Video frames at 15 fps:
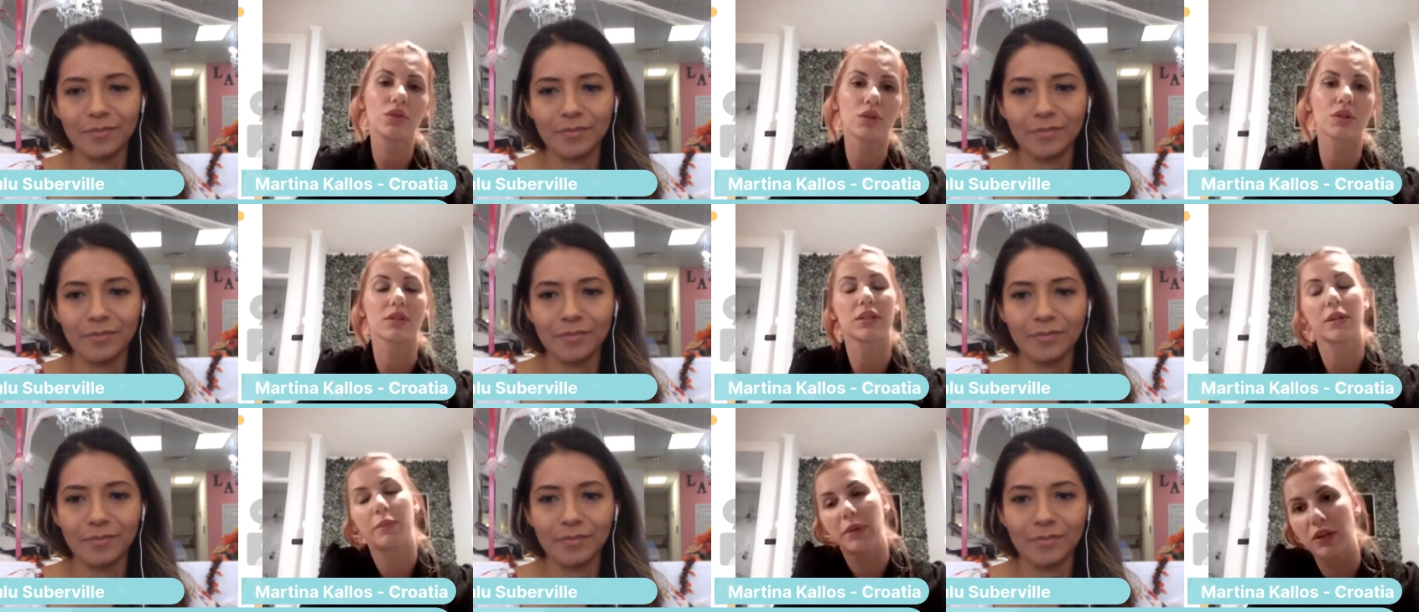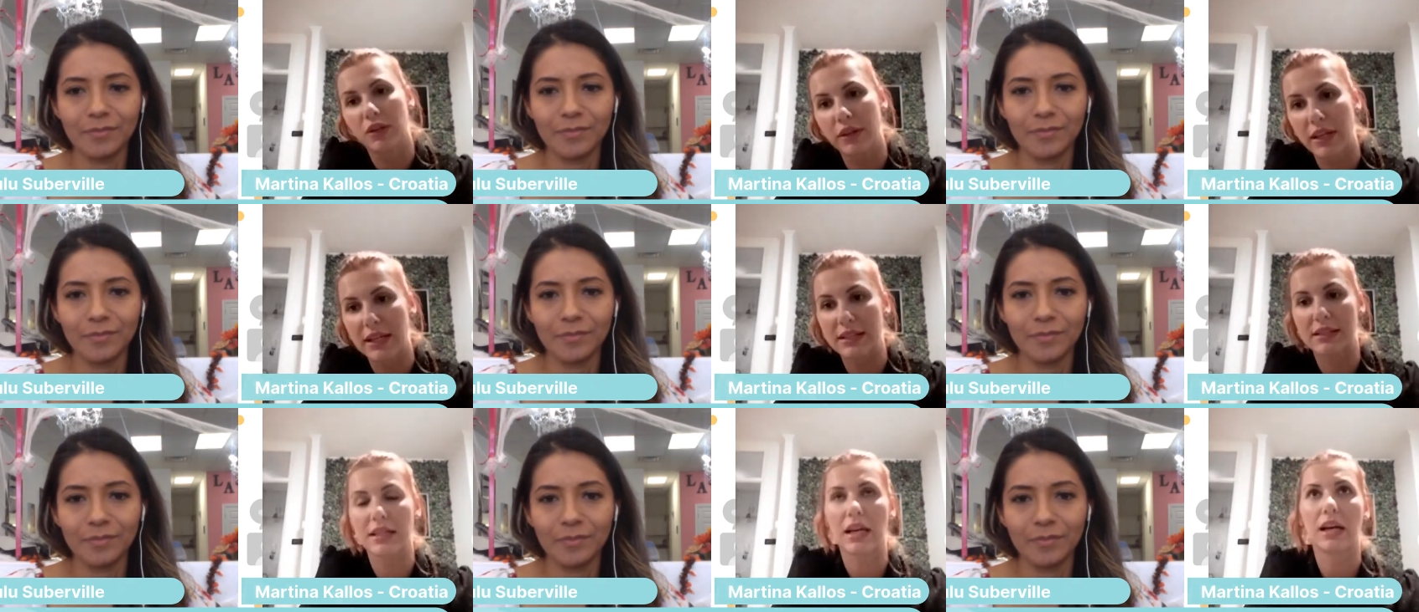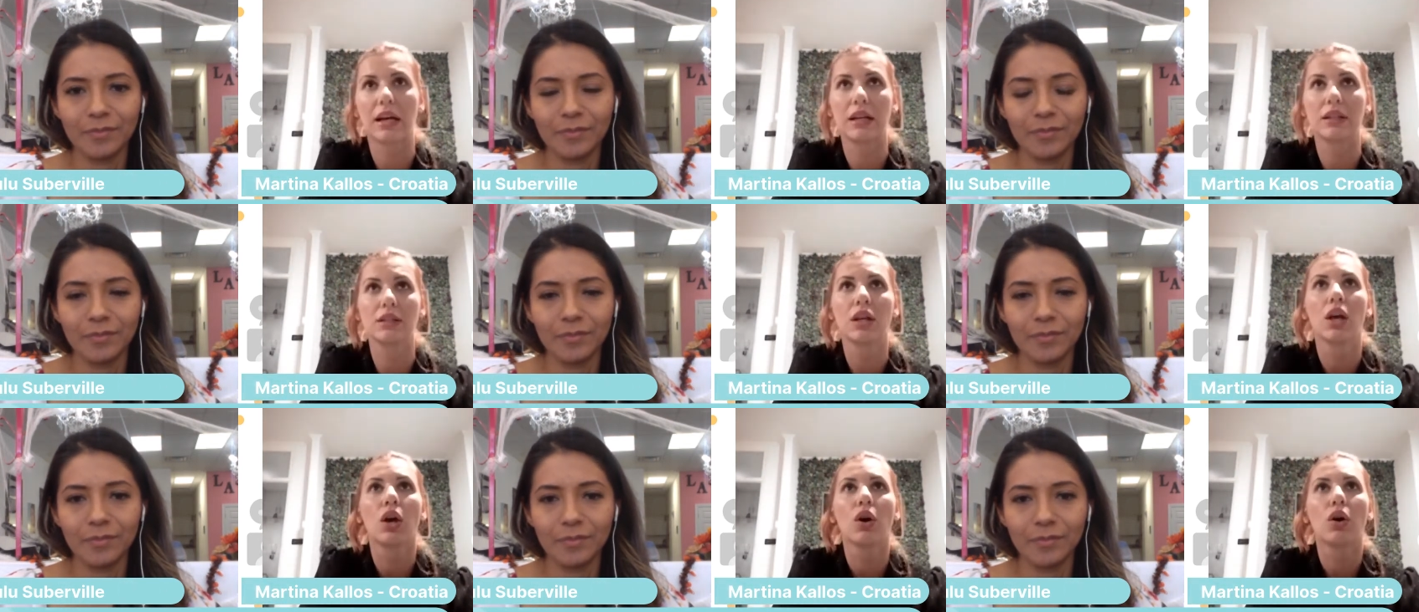Speaker 1: you're sleeping on that
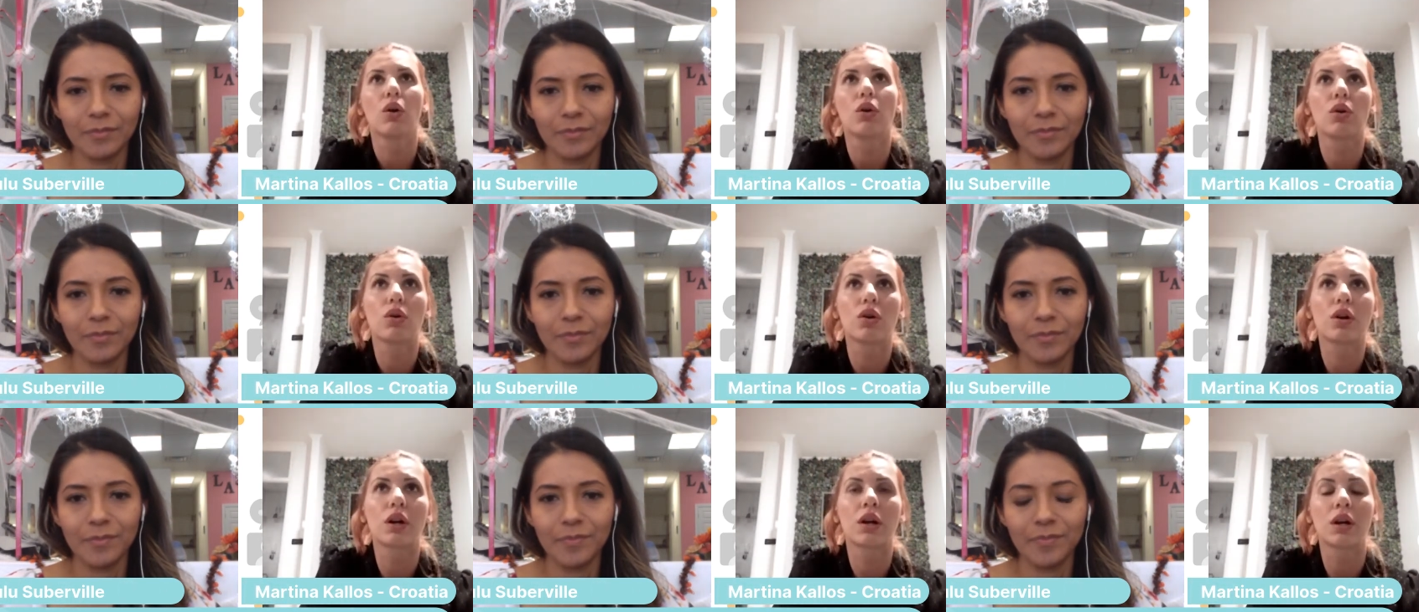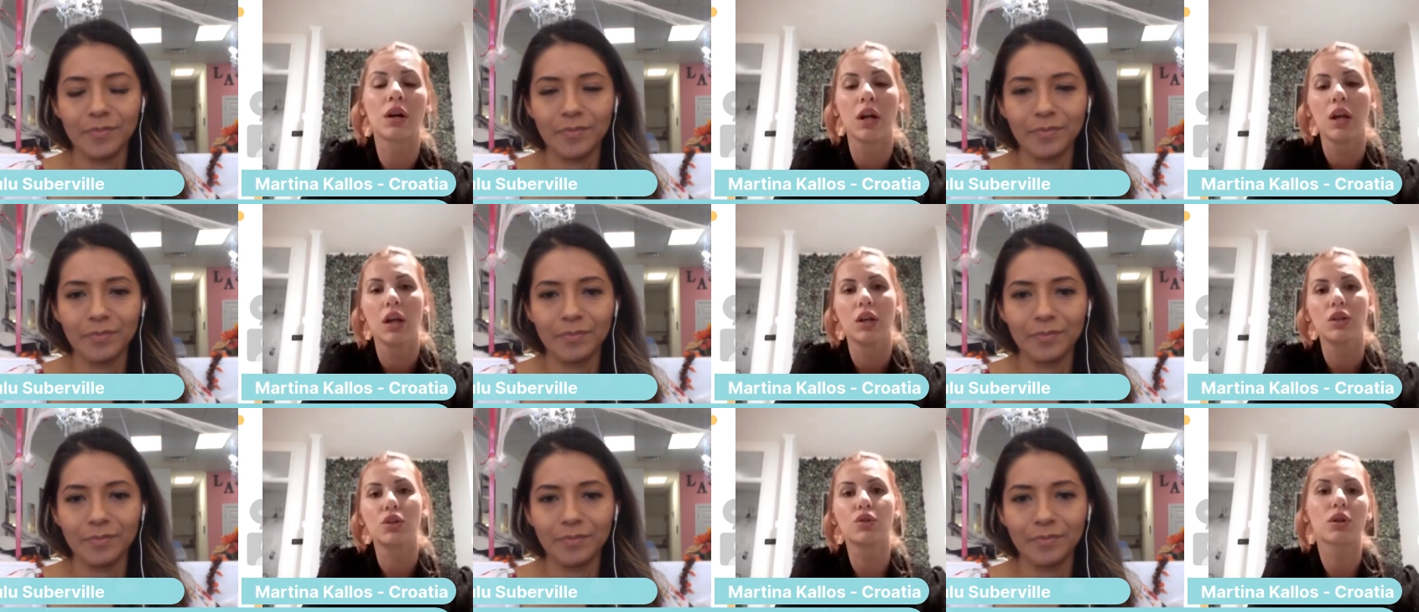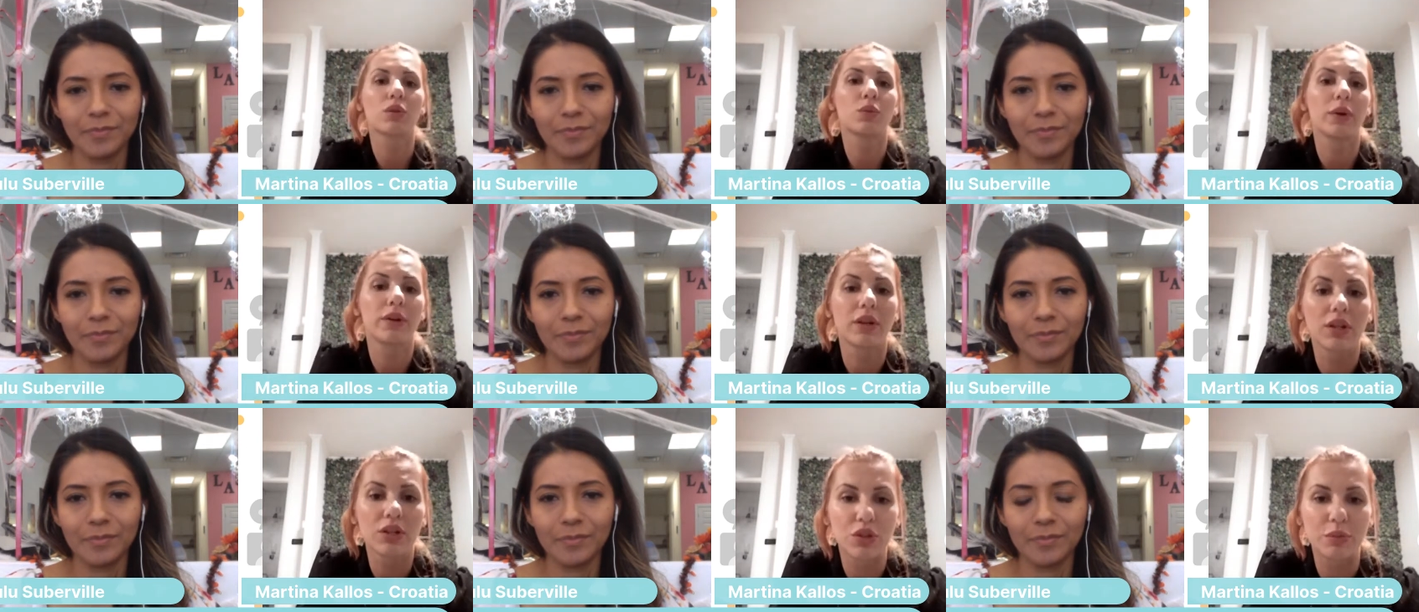side, or you're
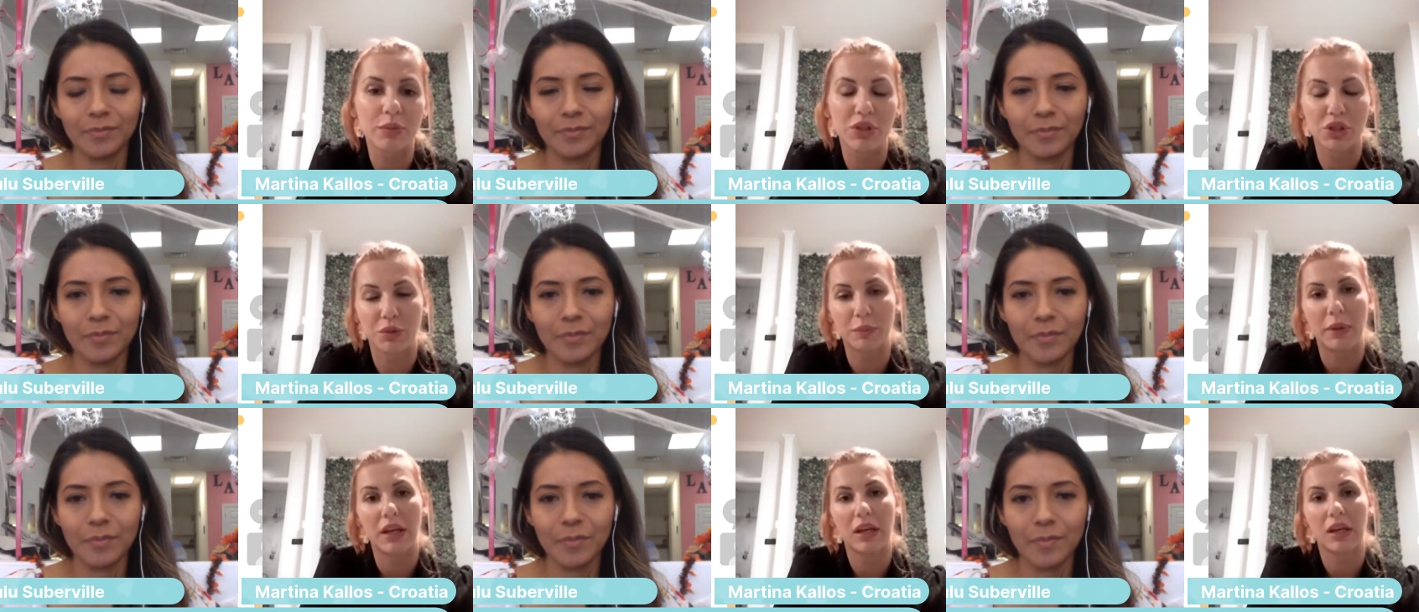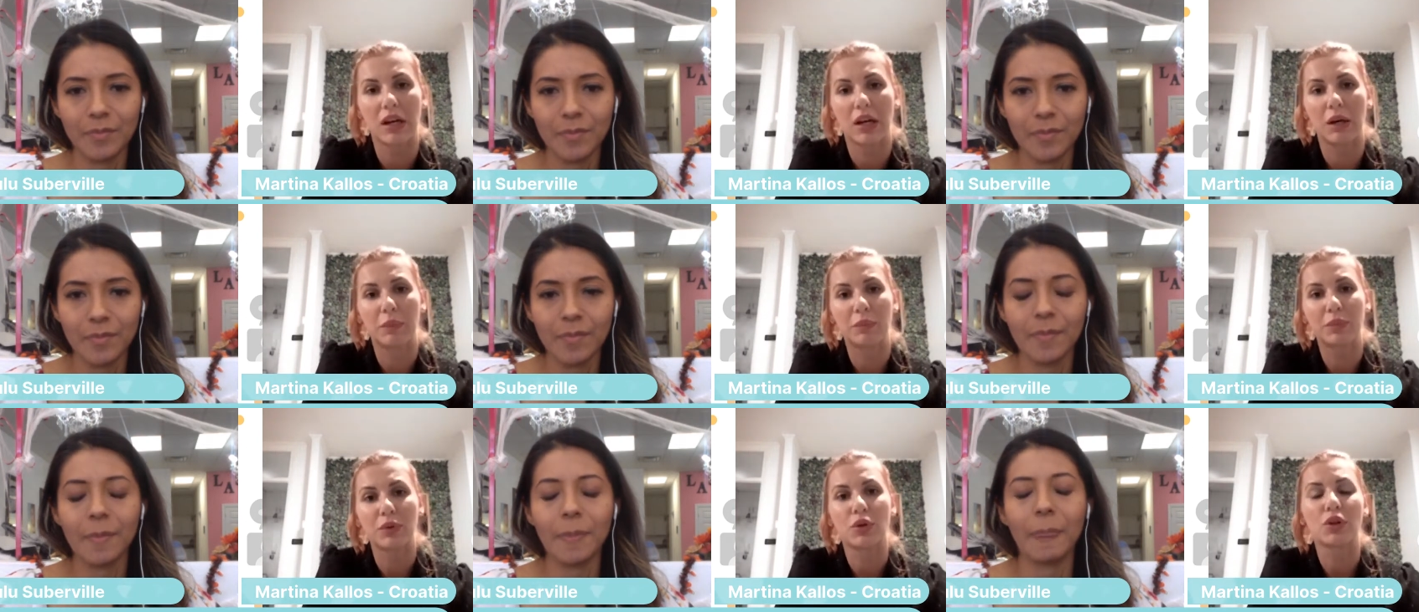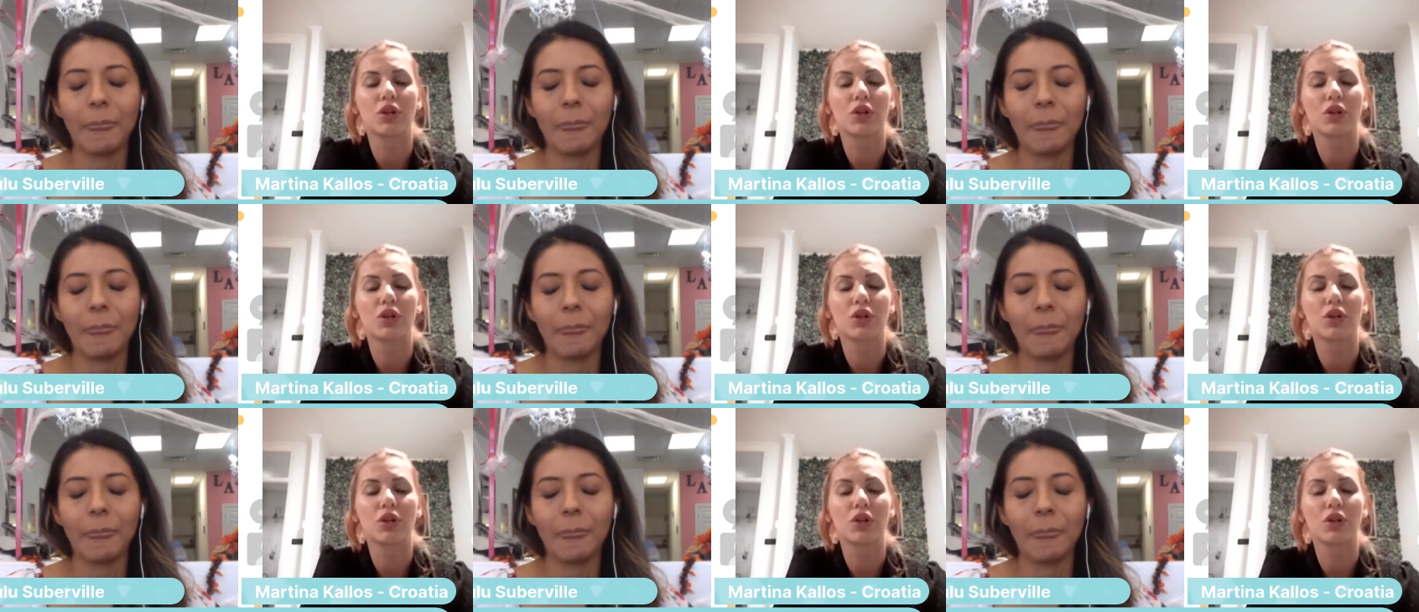wearing too much makeup,